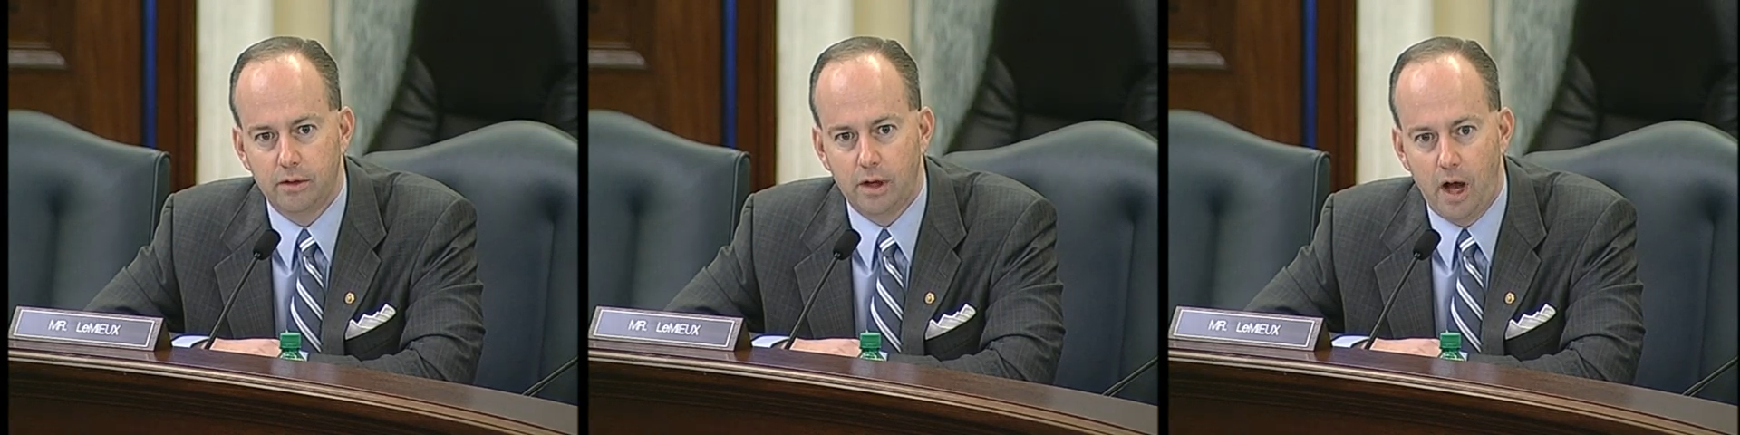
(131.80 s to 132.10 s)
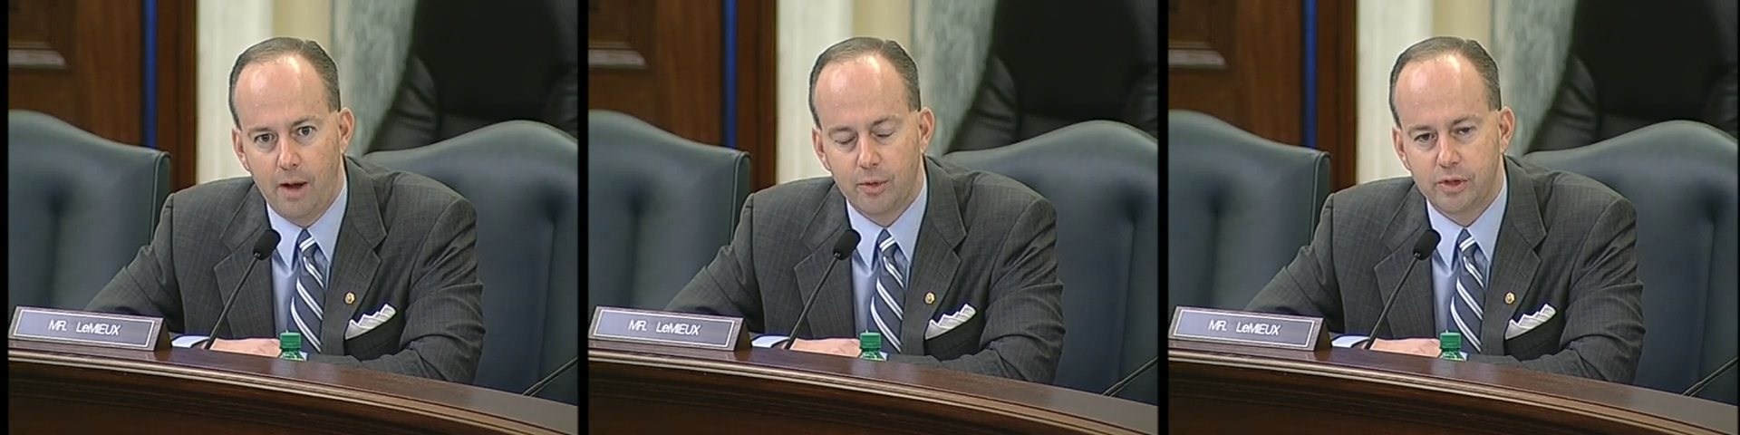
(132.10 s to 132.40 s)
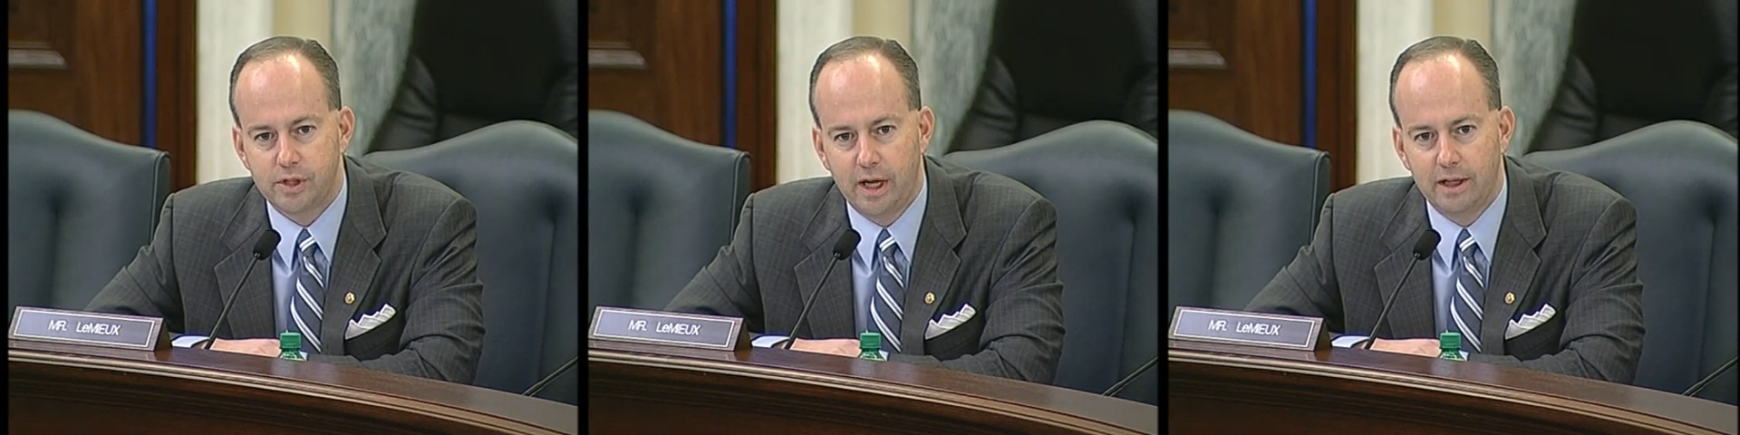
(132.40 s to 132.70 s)

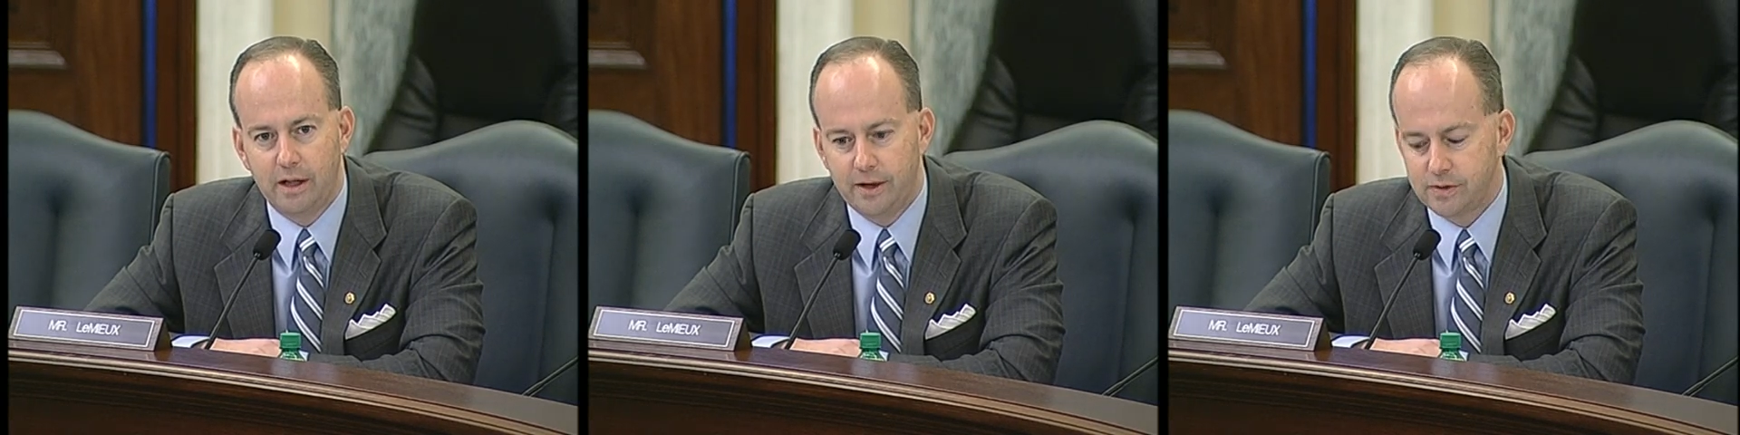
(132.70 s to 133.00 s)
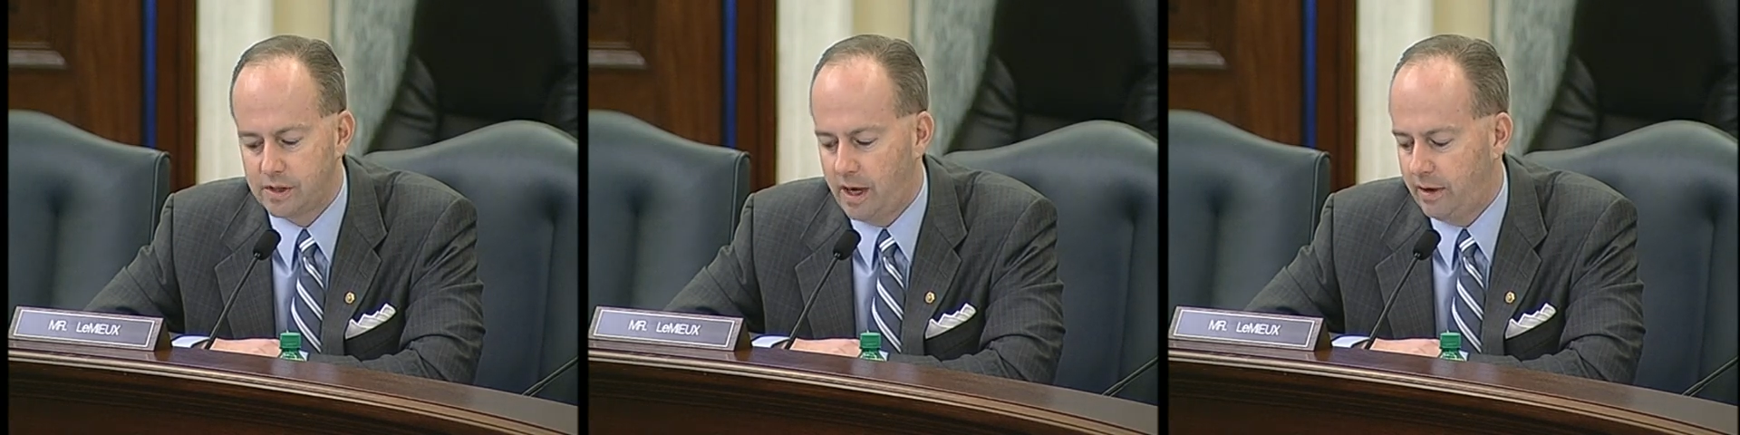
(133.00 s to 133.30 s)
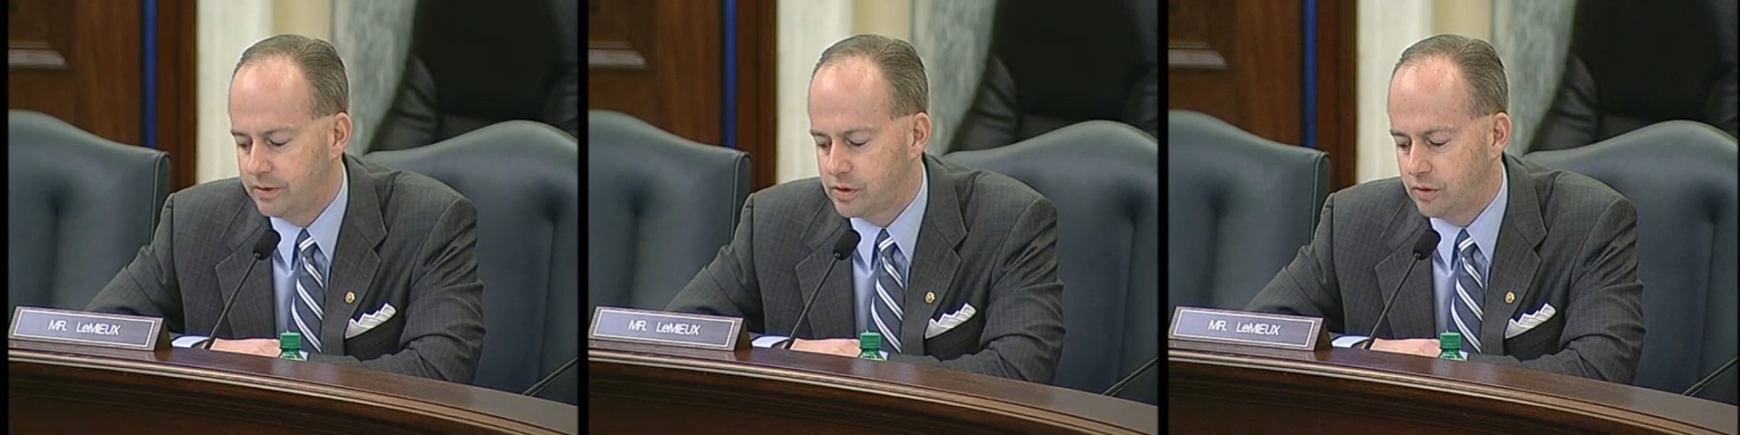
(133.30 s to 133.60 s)
commerce and
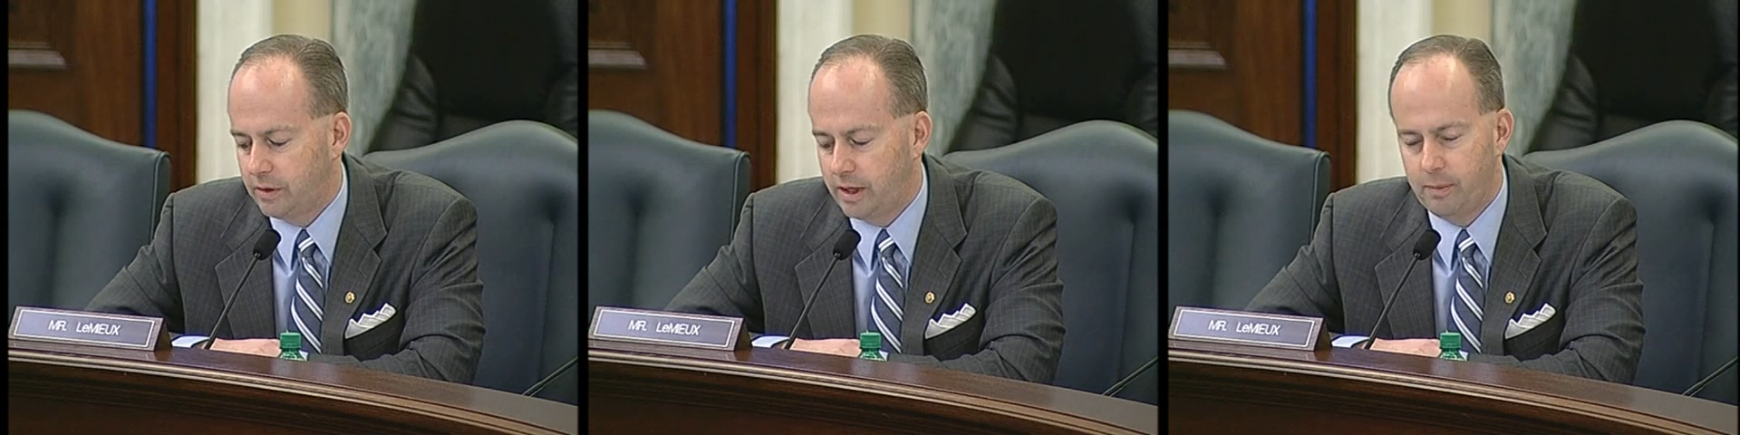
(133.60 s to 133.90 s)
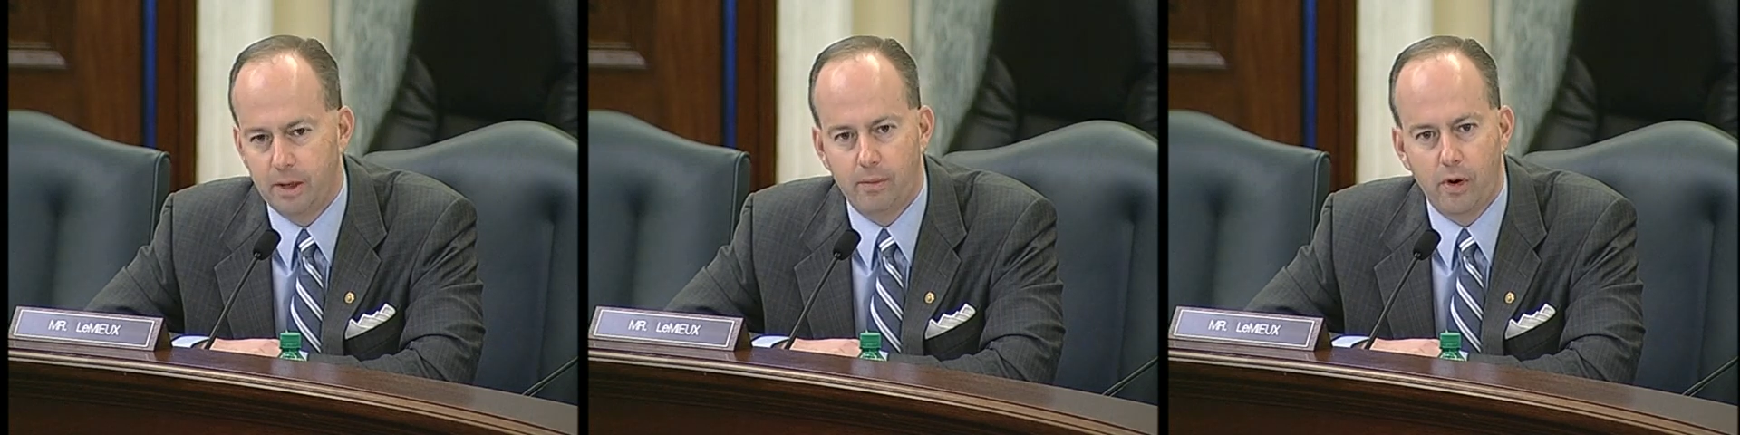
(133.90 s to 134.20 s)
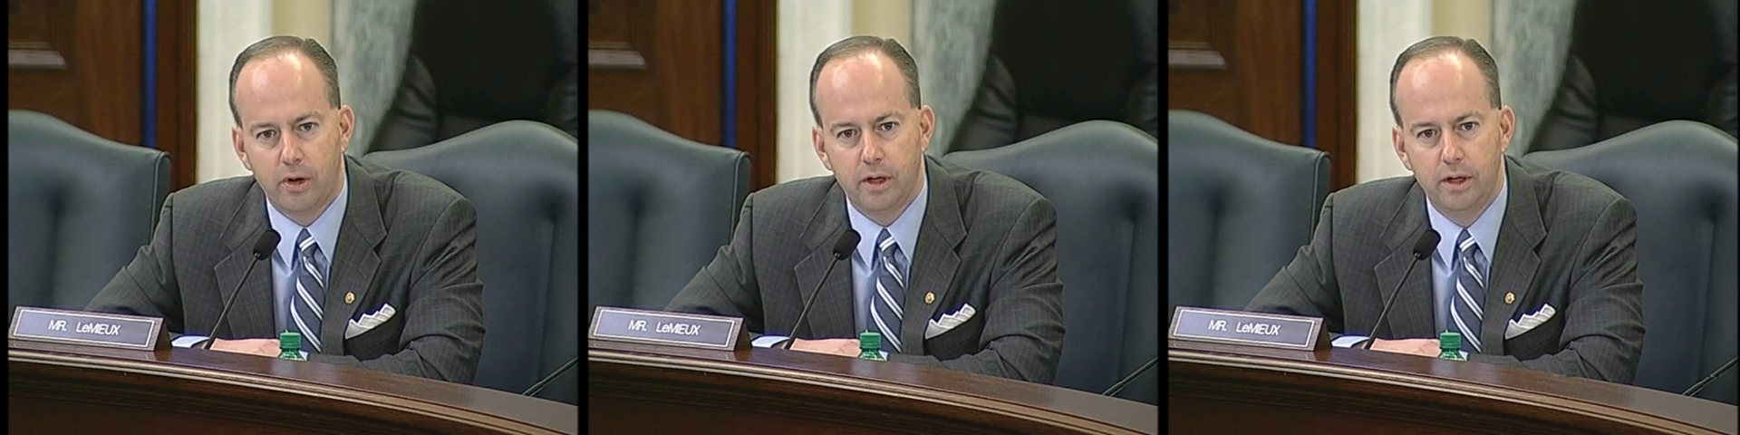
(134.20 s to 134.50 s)
lifestyle, and certainly a big
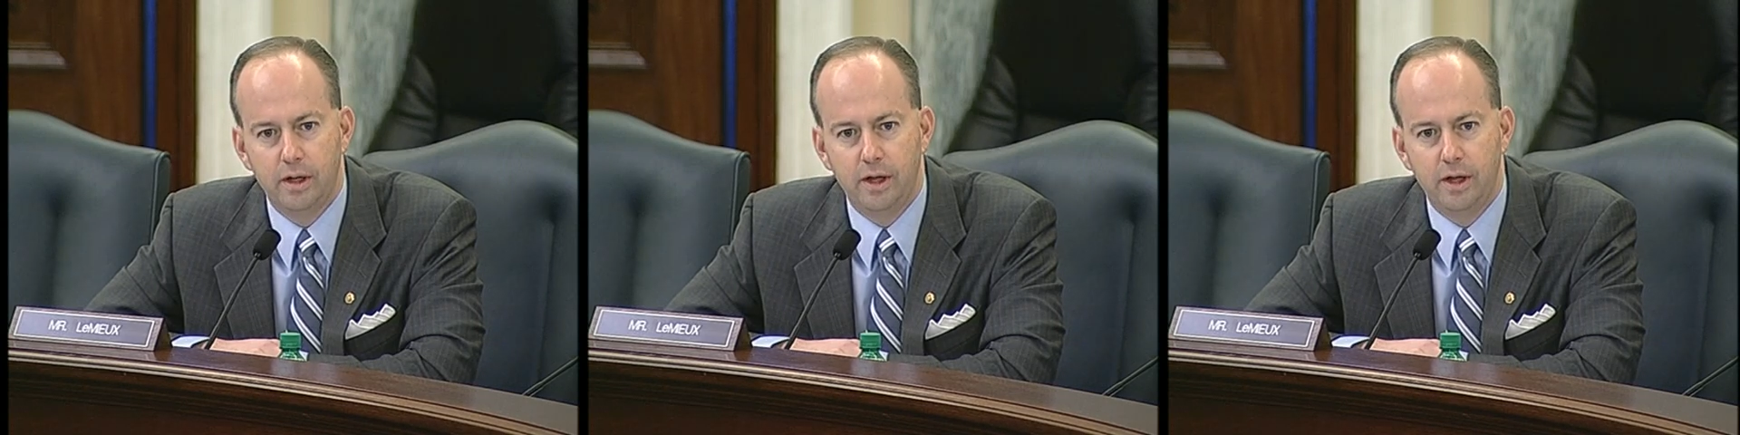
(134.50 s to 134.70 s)
part